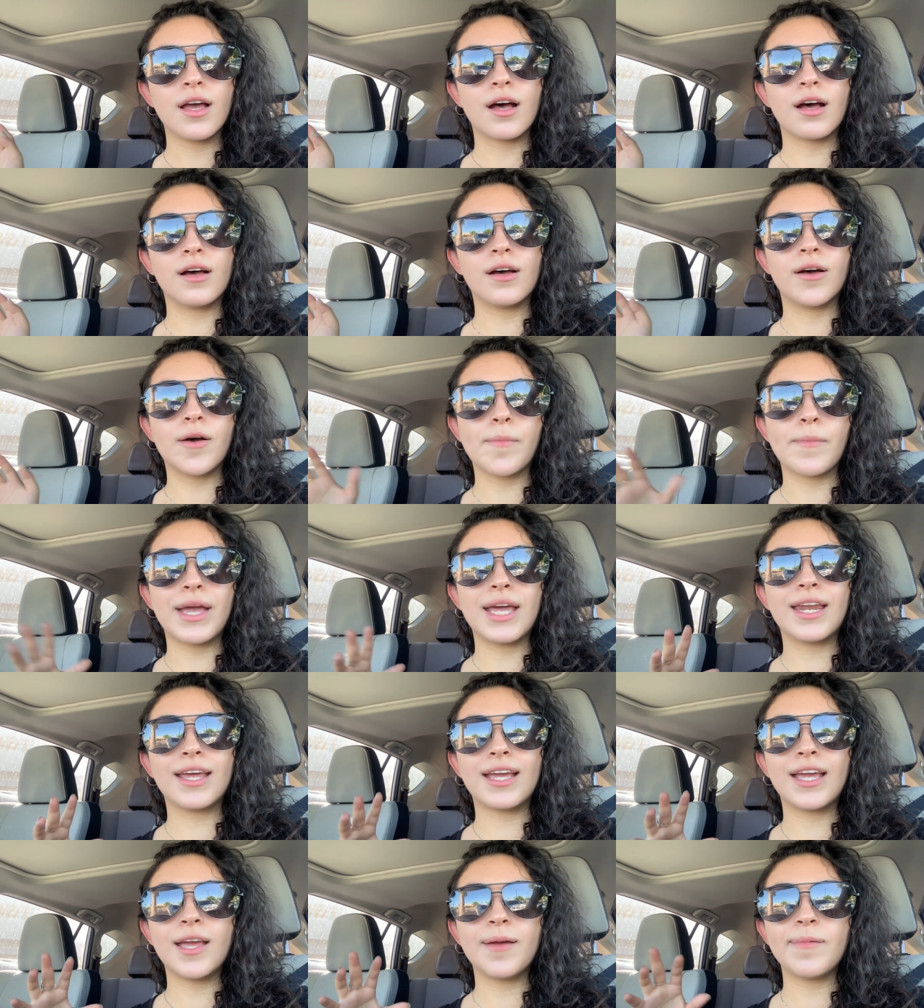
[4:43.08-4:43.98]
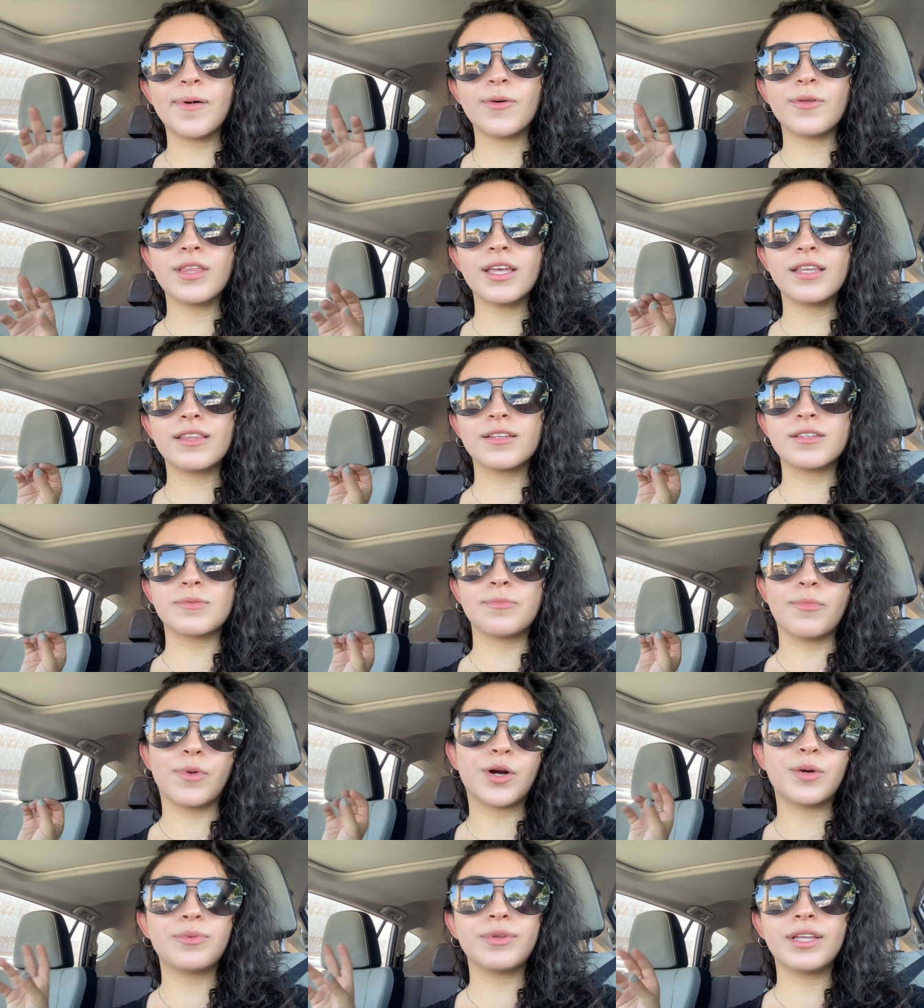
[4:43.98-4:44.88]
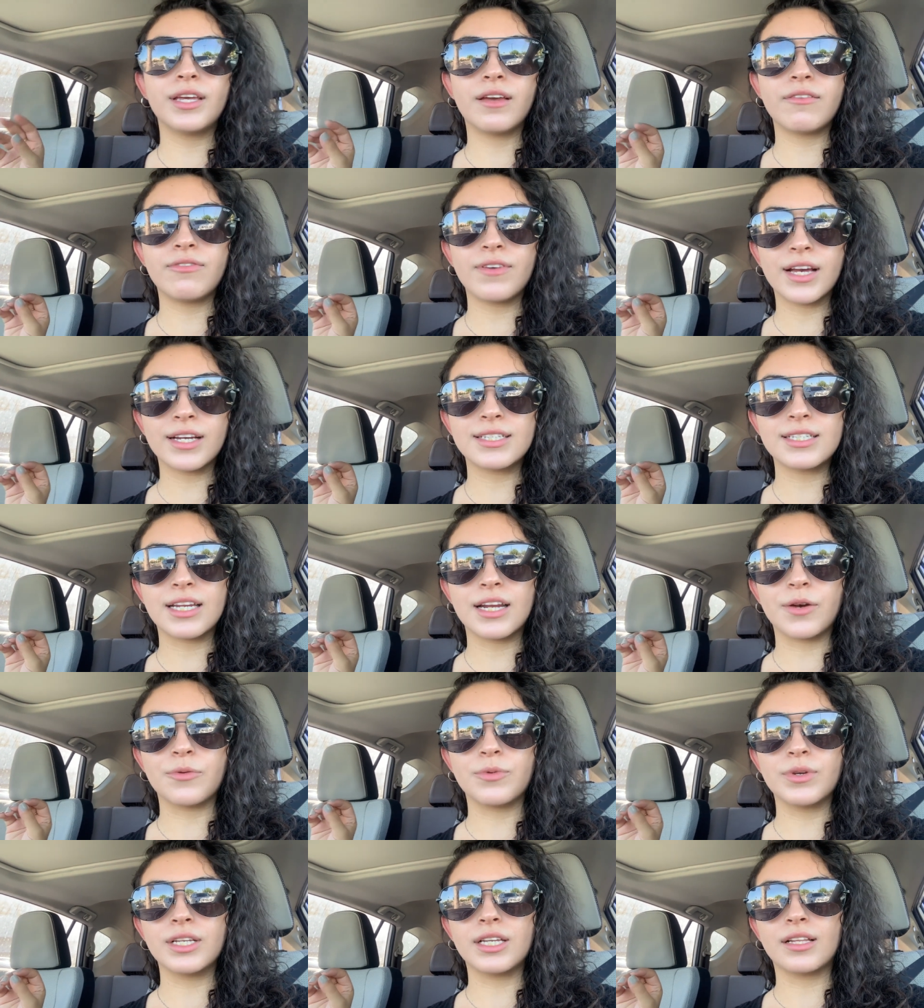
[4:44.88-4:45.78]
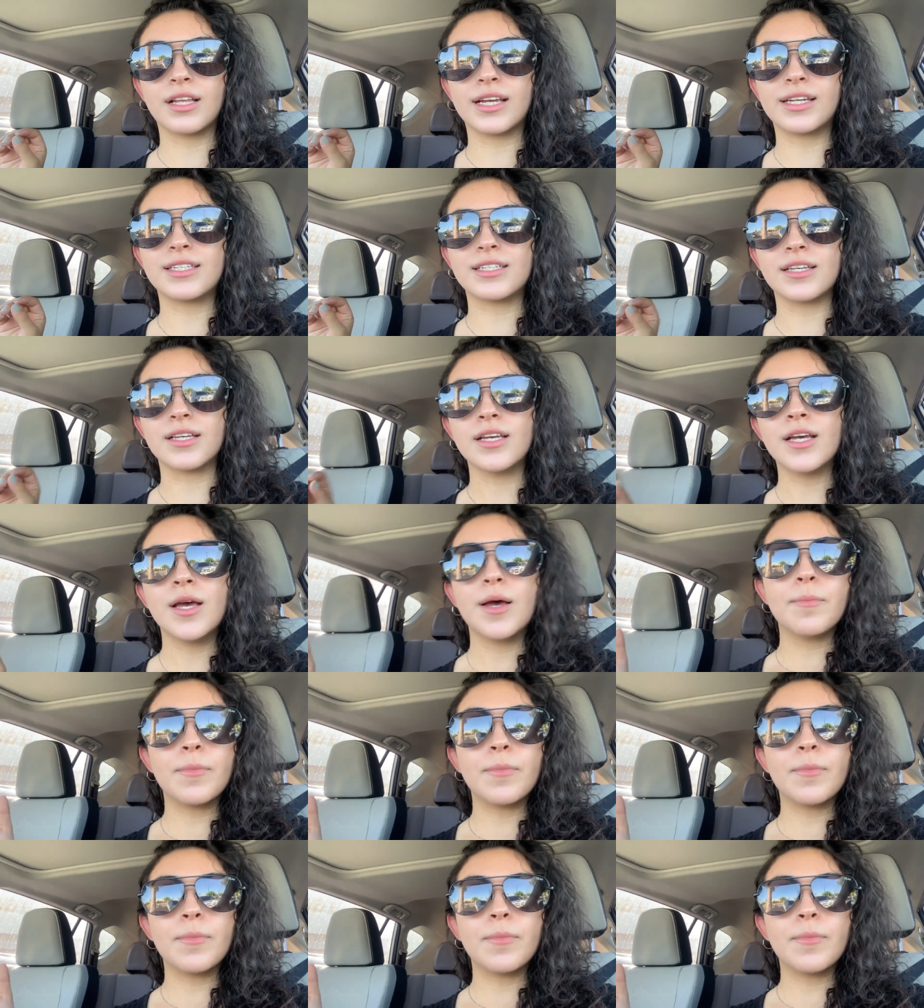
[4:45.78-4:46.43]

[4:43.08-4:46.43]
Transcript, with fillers: um, and I came out with like this marbly effect and I really liked it.